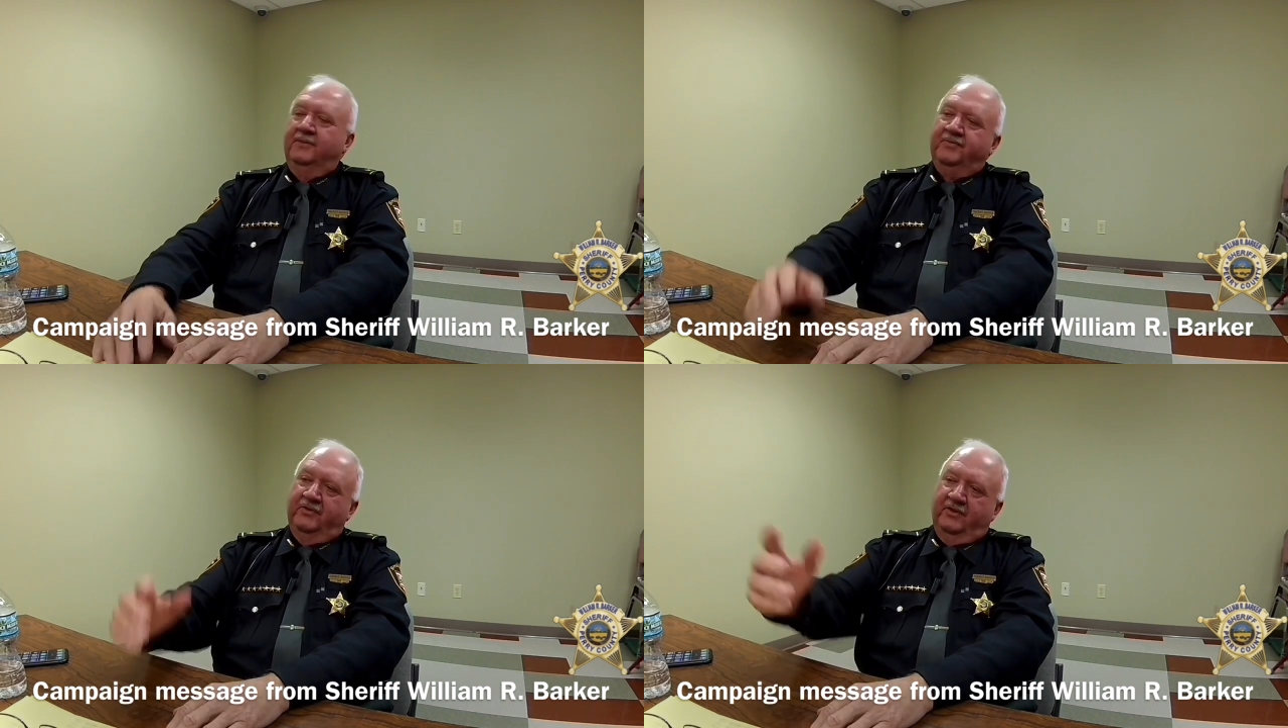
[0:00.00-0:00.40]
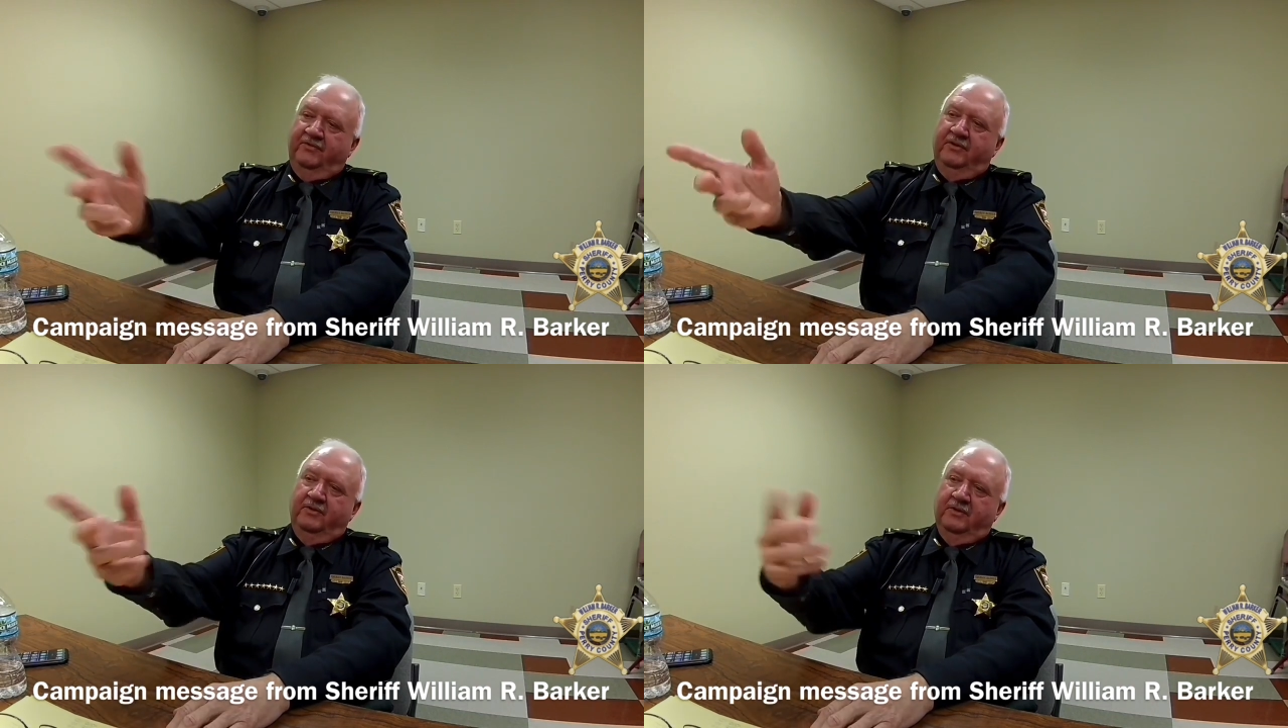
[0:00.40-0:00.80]
Because I
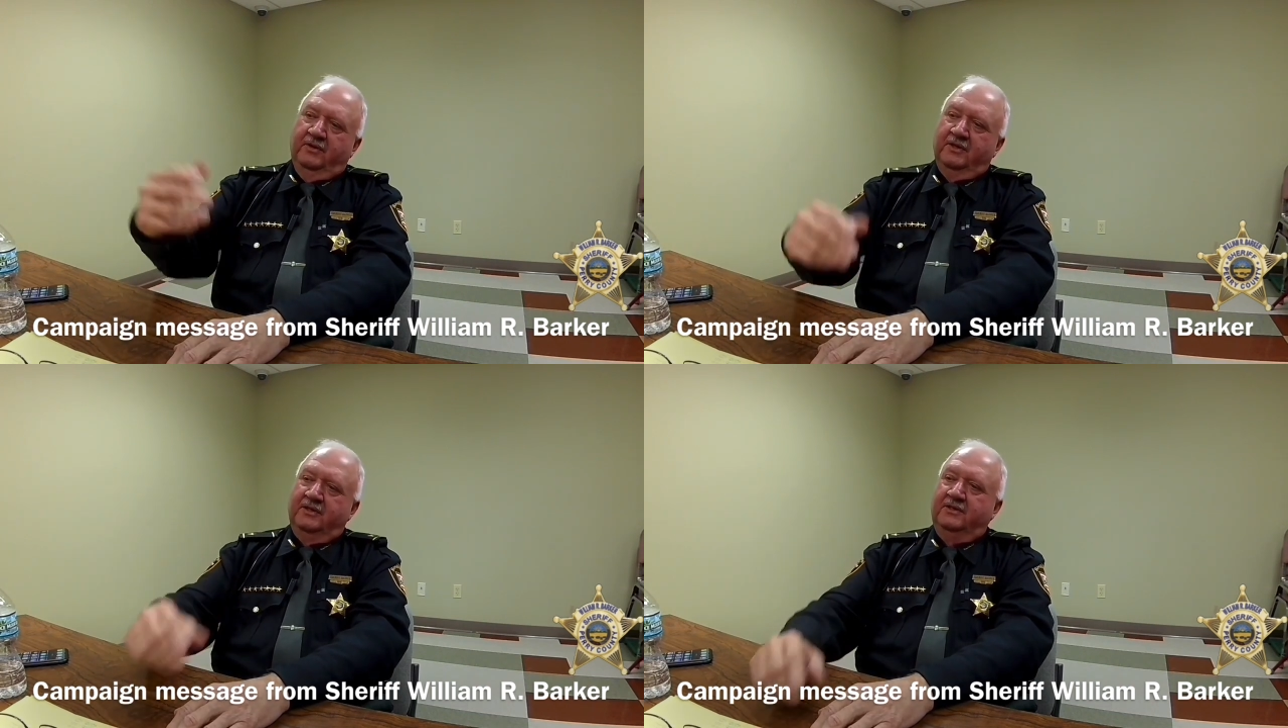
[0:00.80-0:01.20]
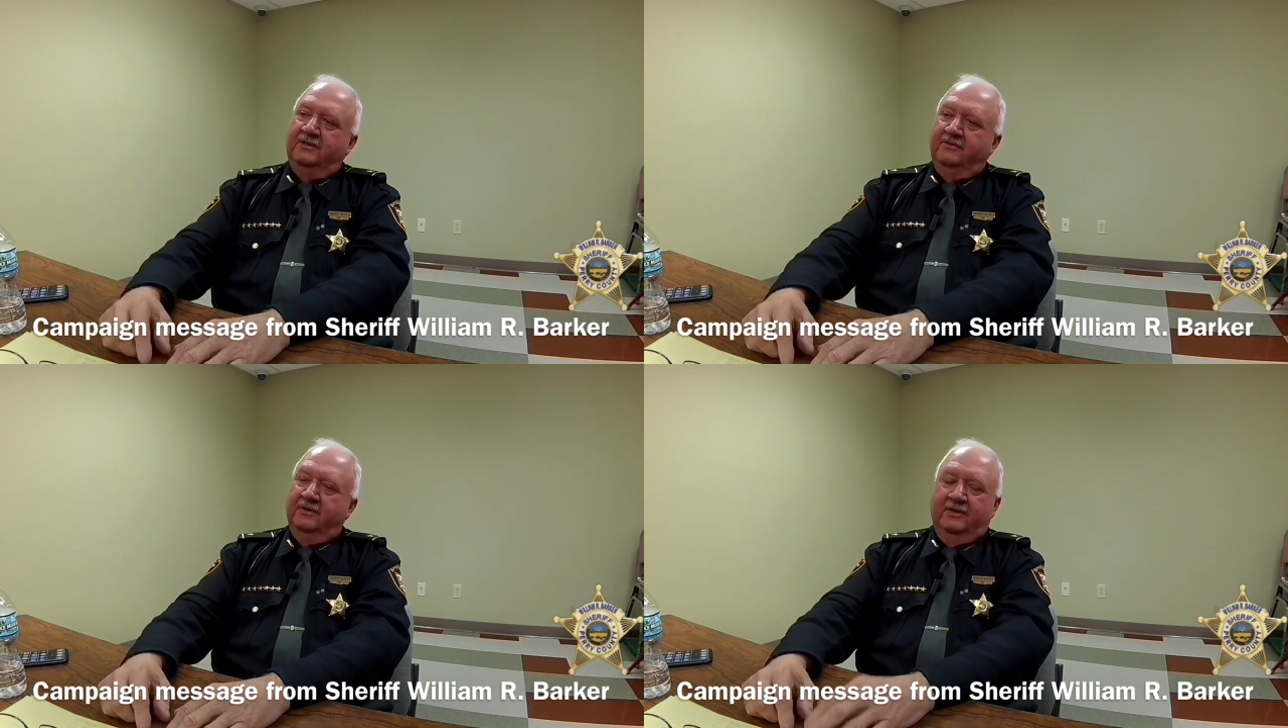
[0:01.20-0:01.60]
feel when Rocky
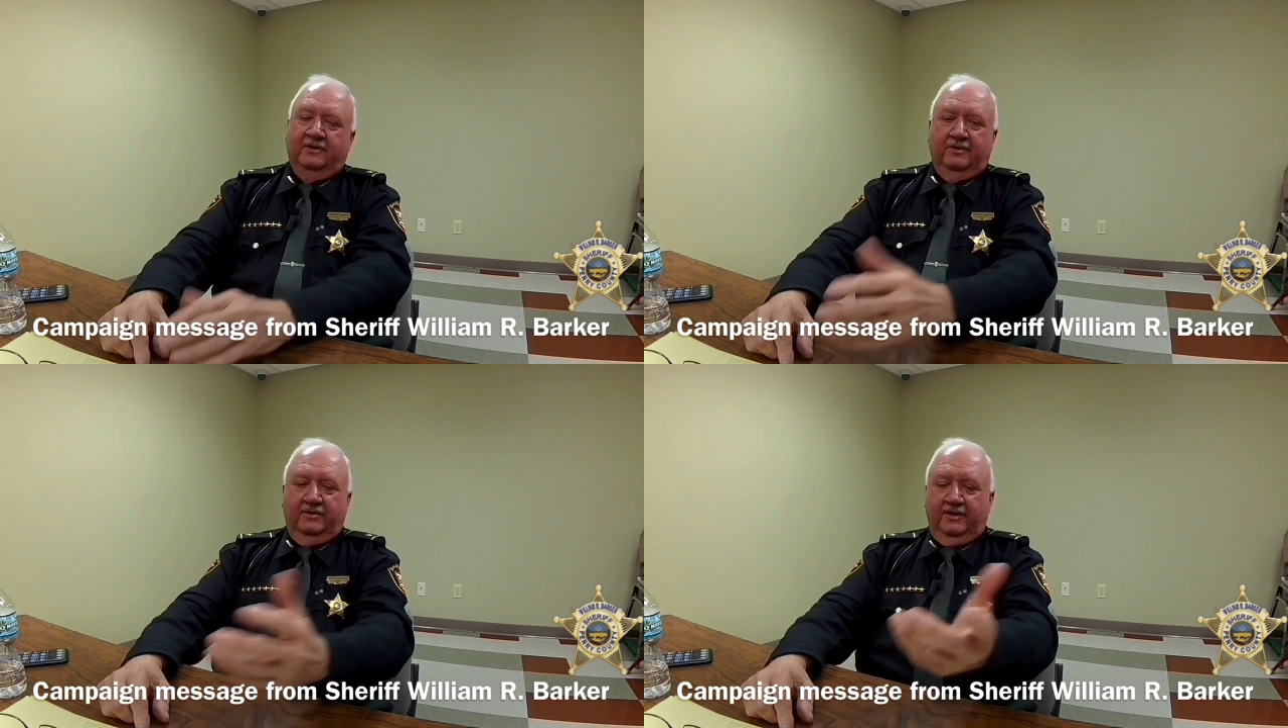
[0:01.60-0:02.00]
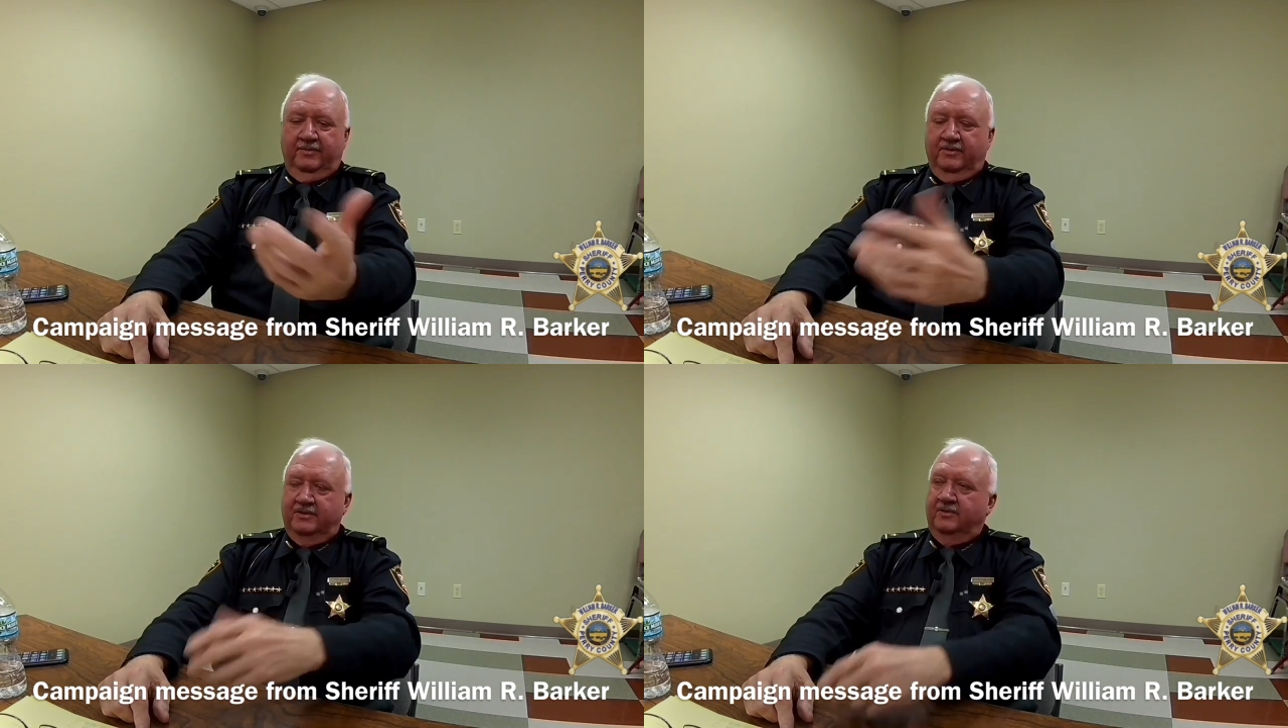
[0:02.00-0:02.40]
Chevalier or any
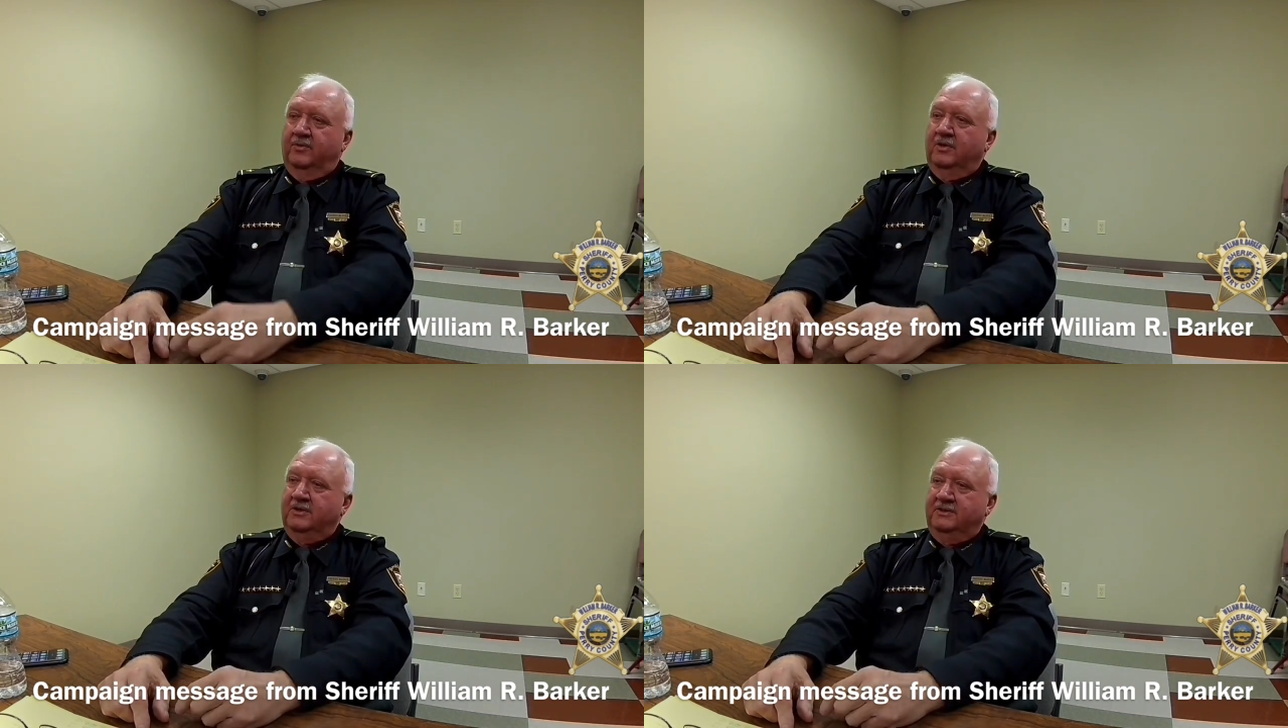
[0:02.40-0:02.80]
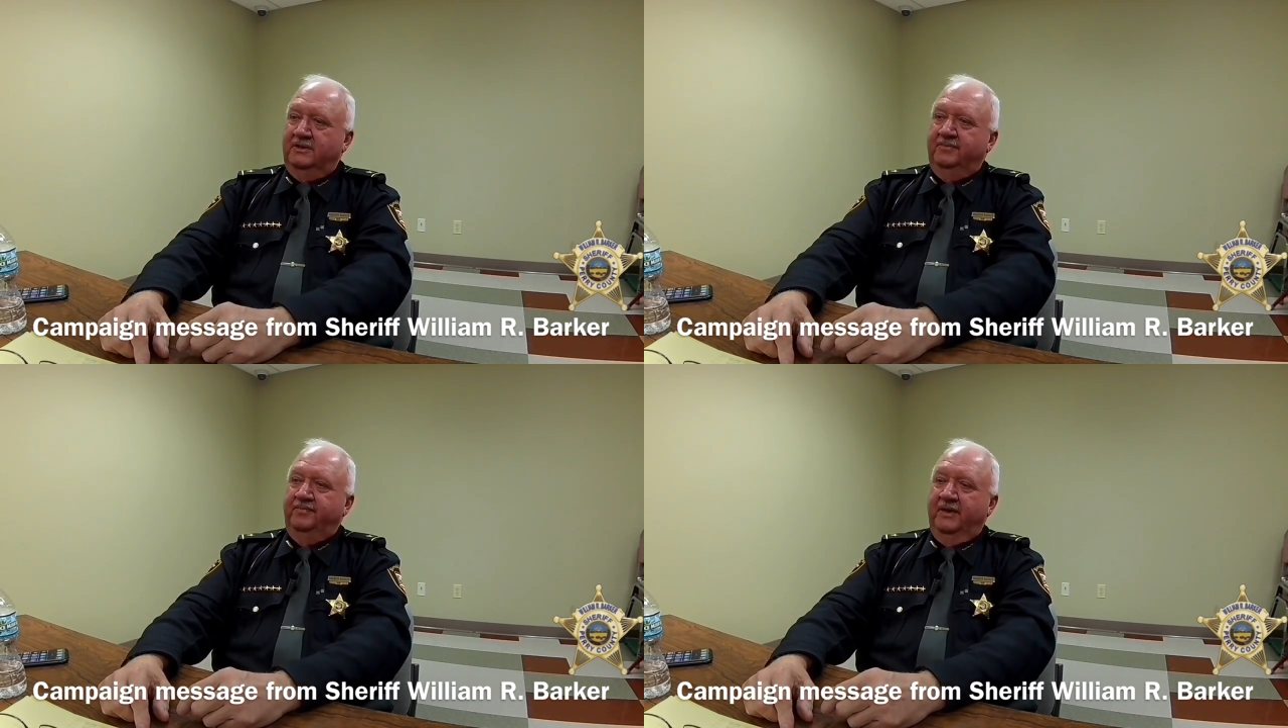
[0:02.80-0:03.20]
person walks
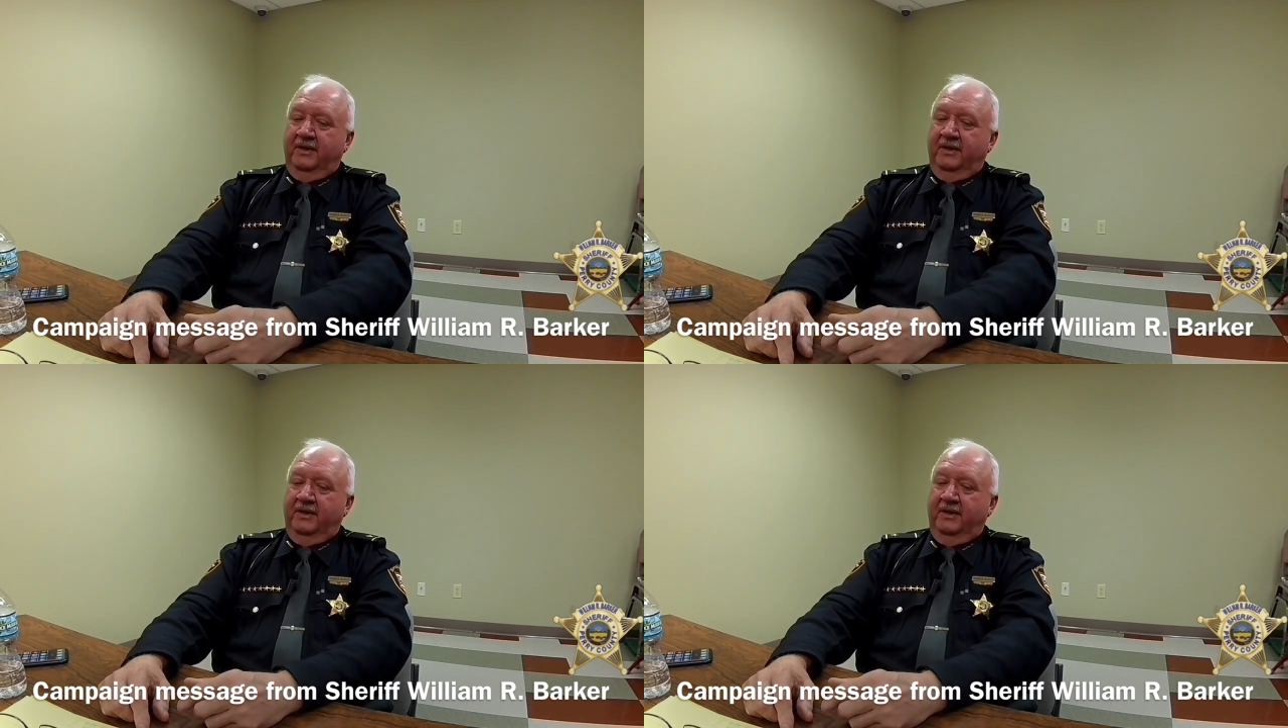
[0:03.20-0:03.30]
in